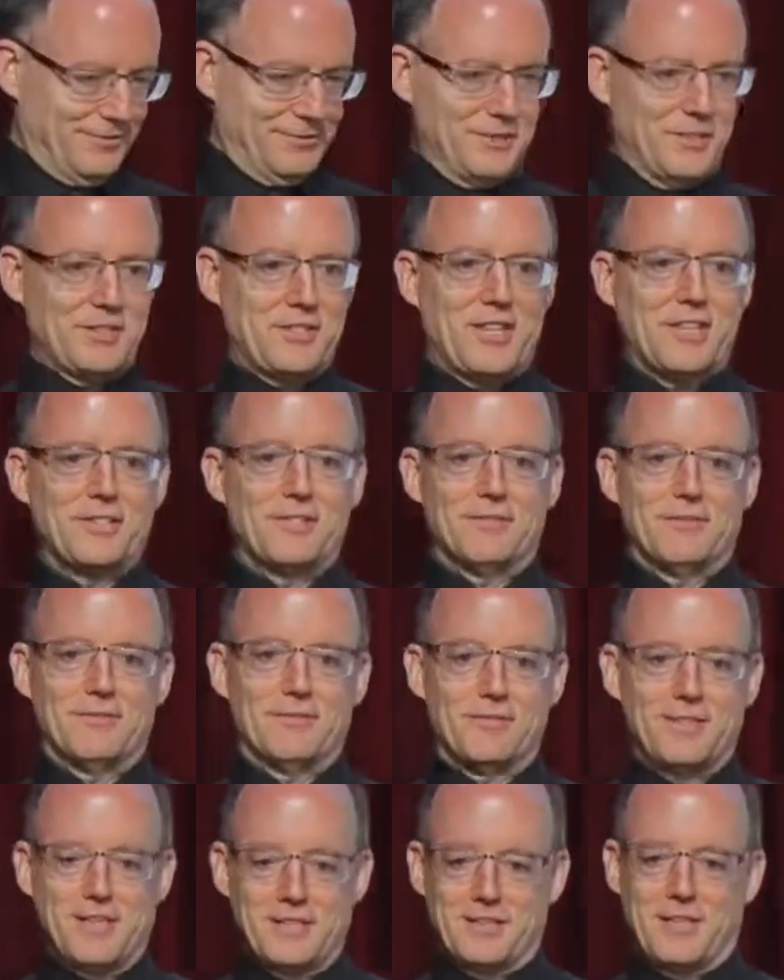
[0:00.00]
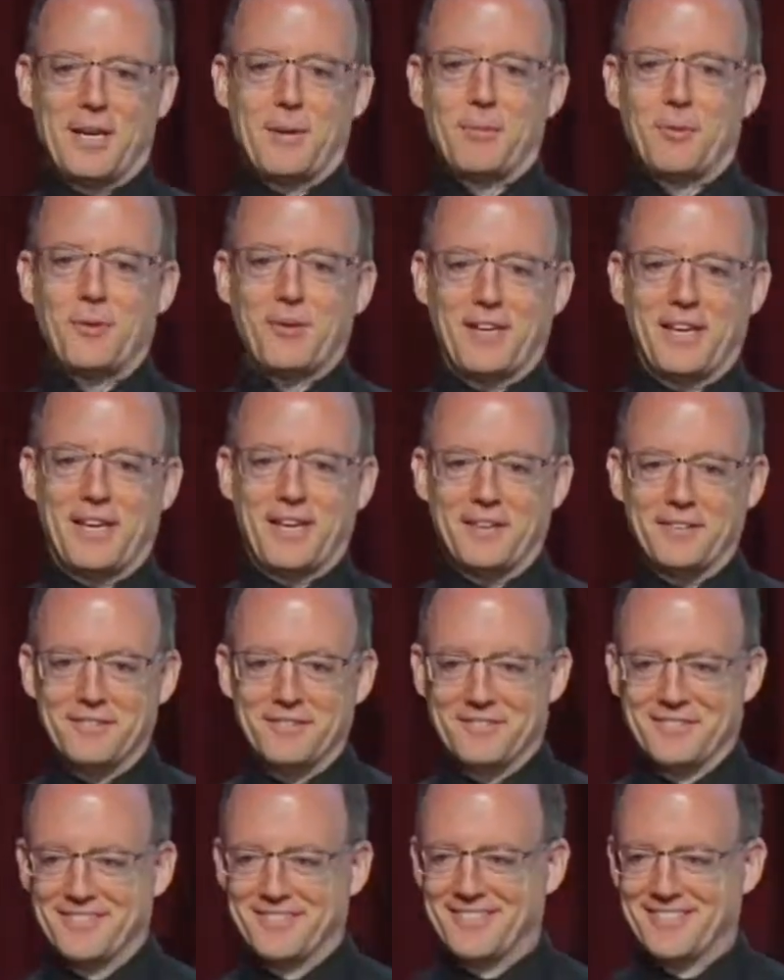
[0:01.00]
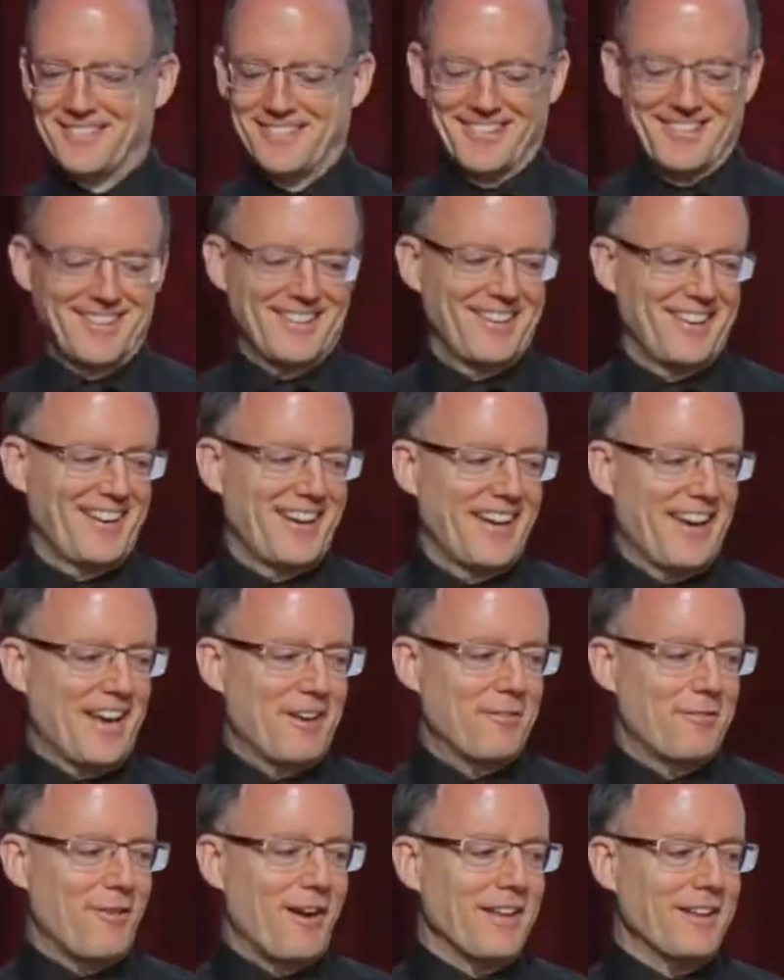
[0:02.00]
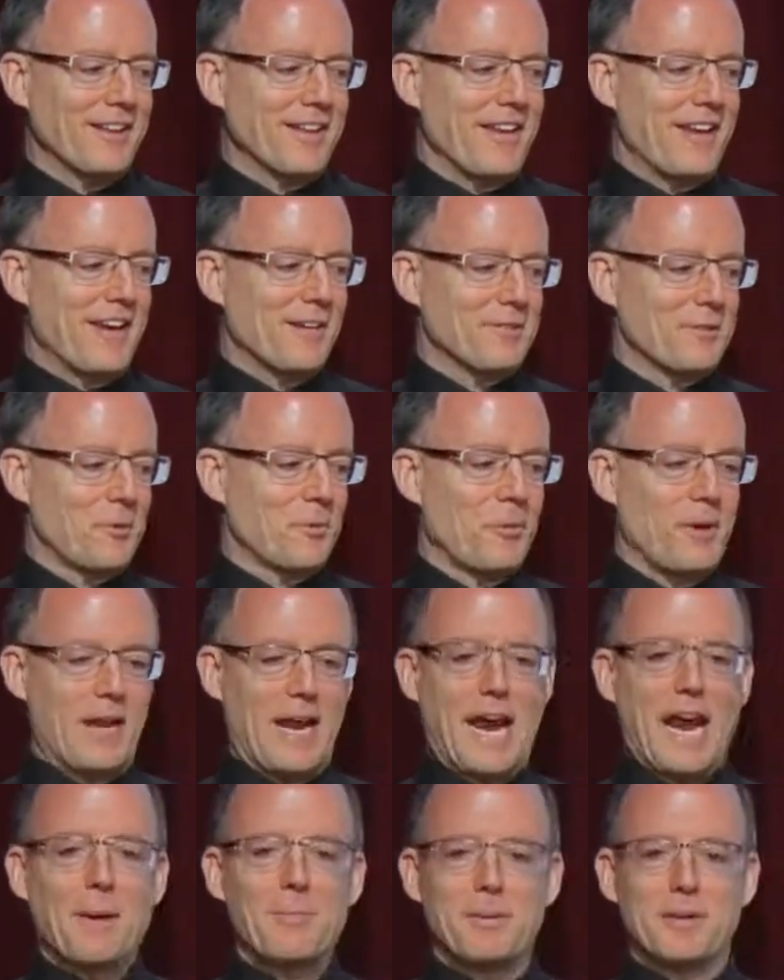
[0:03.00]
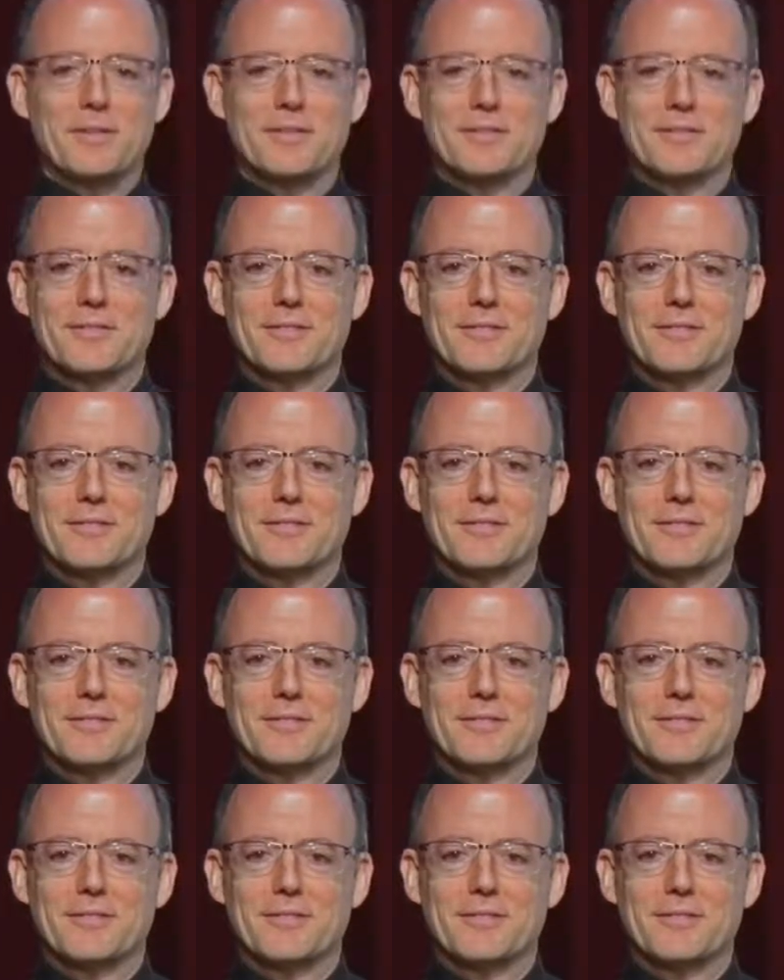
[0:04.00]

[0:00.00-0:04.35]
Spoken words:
She said, he examined her again. And finally, he asked her what happened.